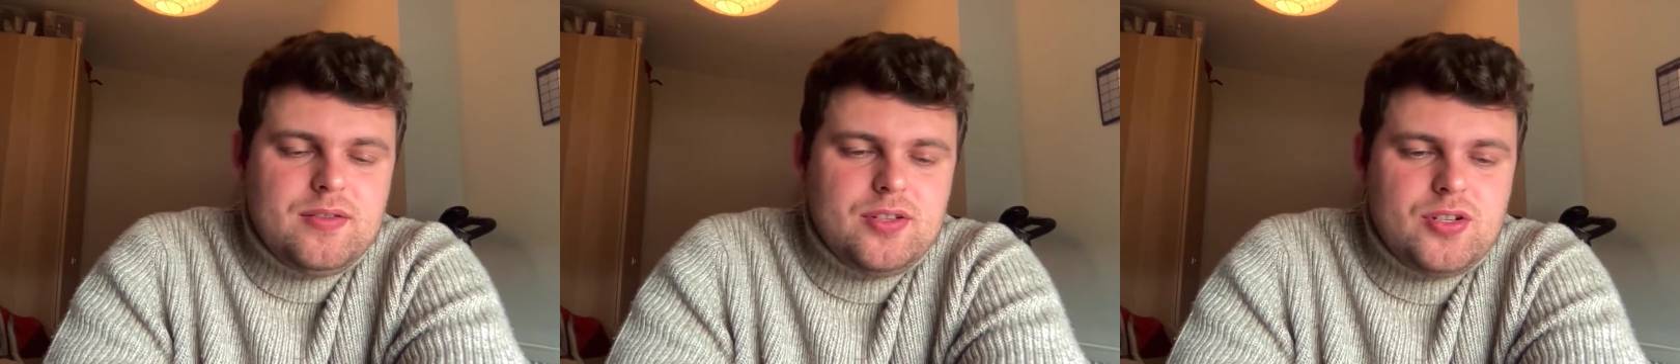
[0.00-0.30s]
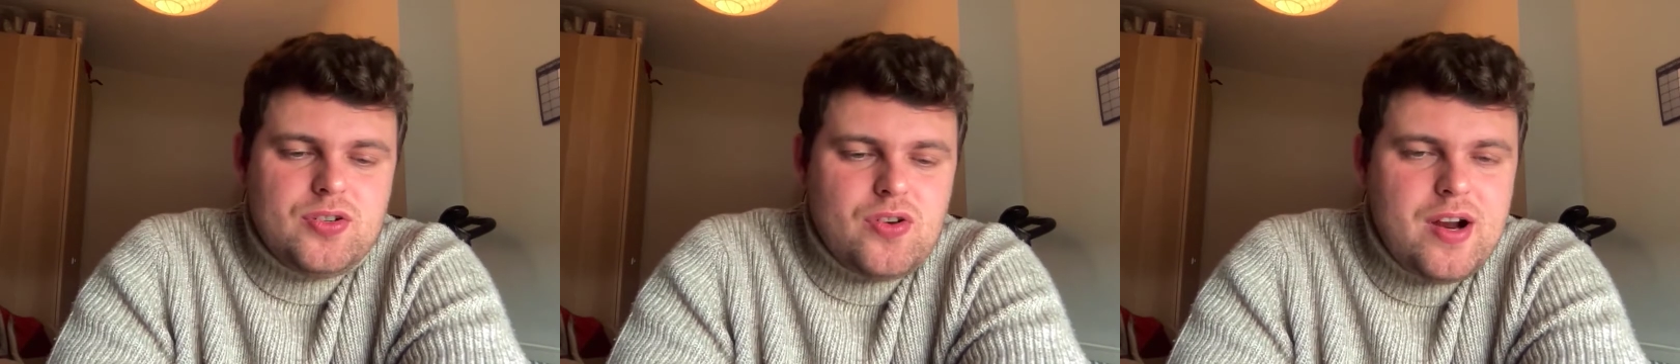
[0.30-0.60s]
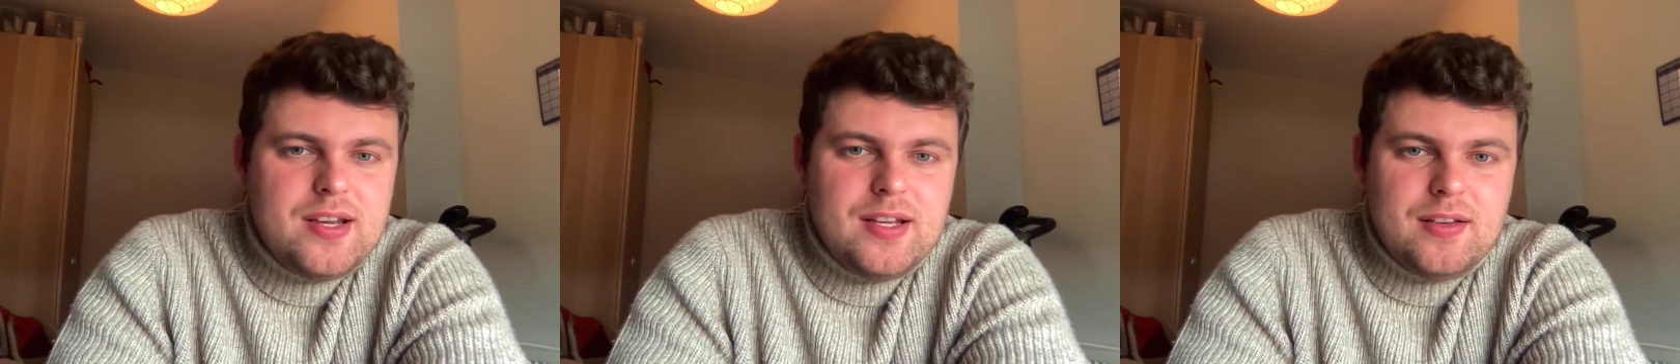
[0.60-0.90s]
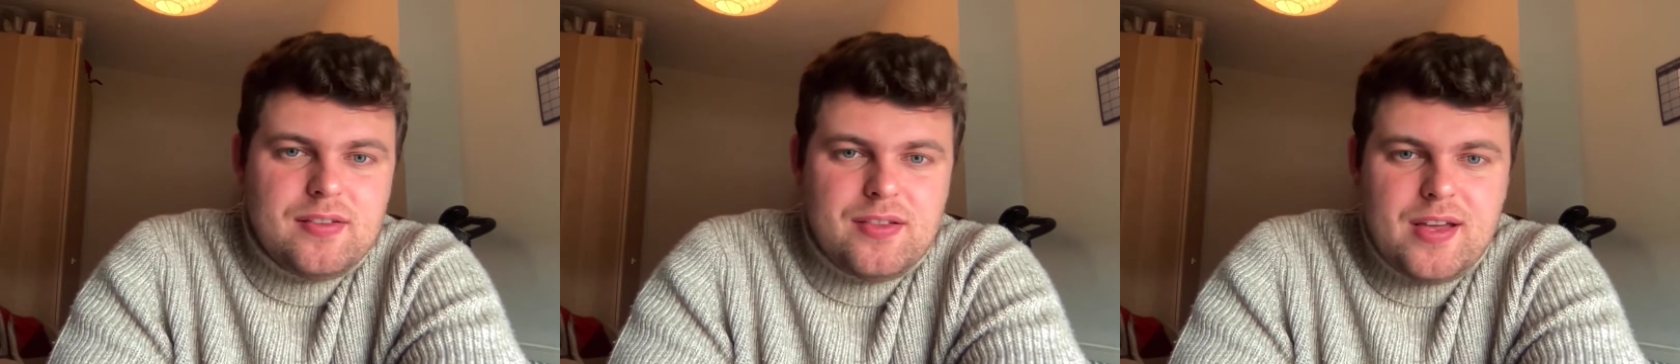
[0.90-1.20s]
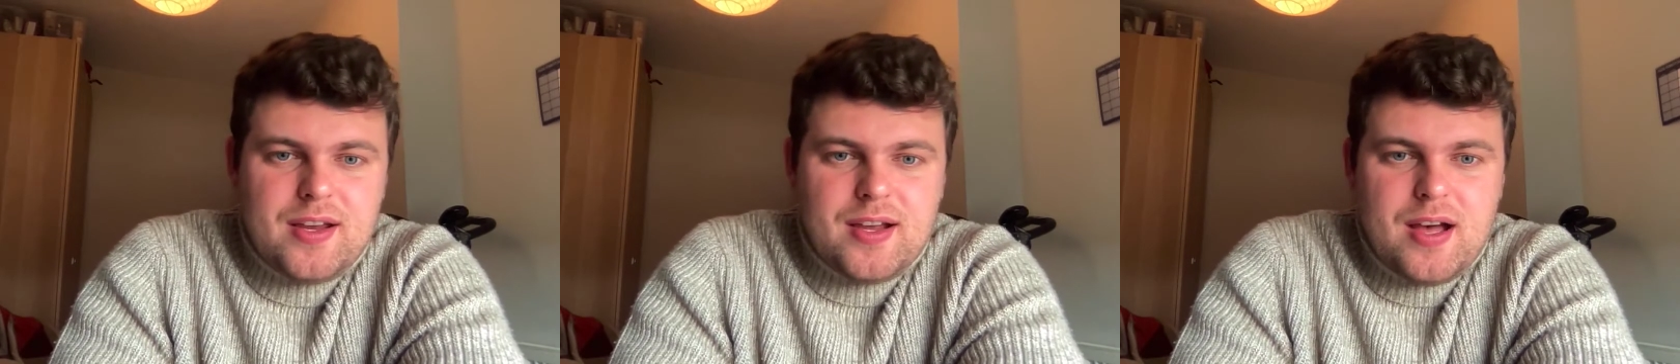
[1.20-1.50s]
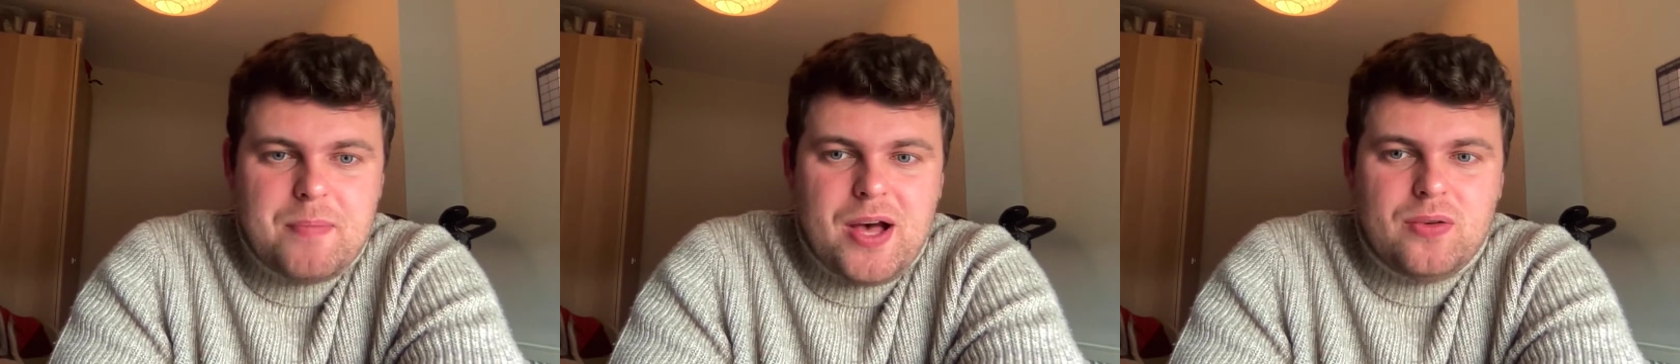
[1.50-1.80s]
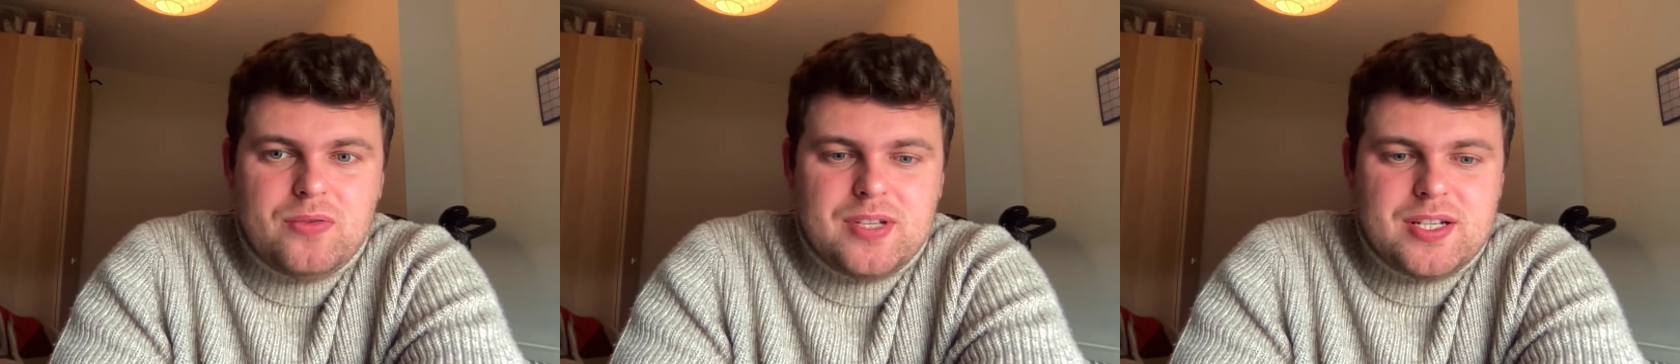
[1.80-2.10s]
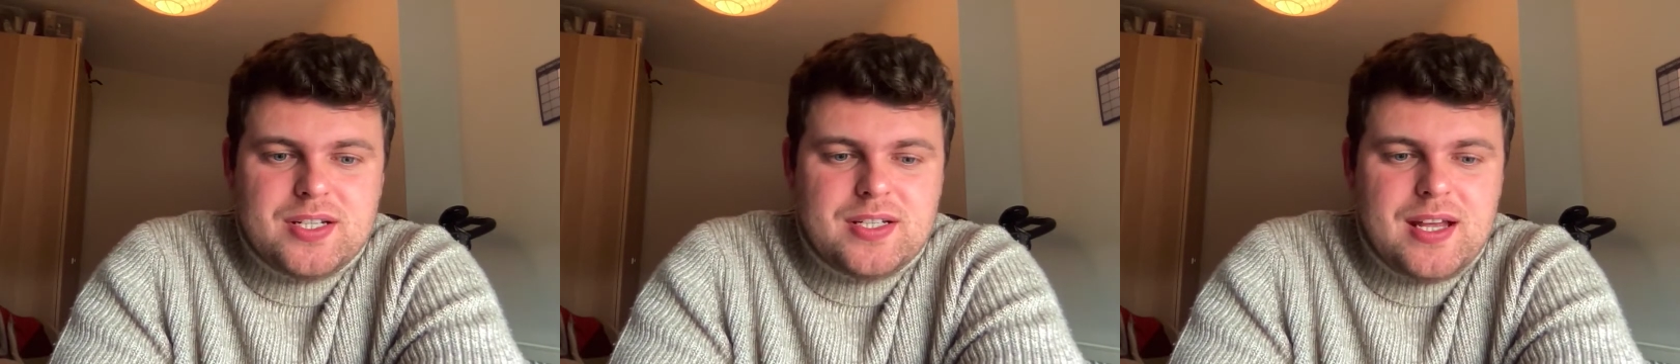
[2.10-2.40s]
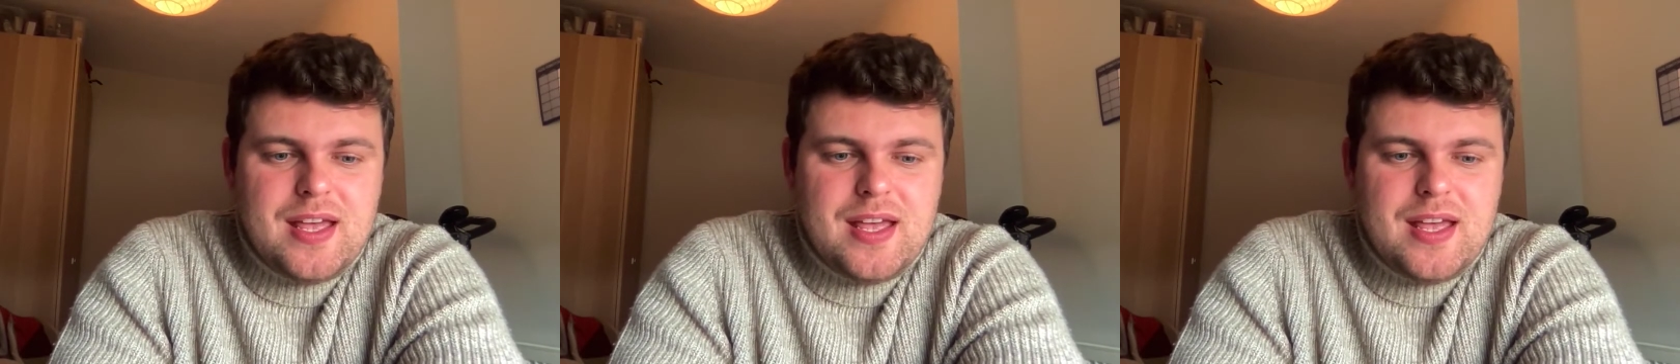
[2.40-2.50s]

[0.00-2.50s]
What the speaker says: the striking thing about this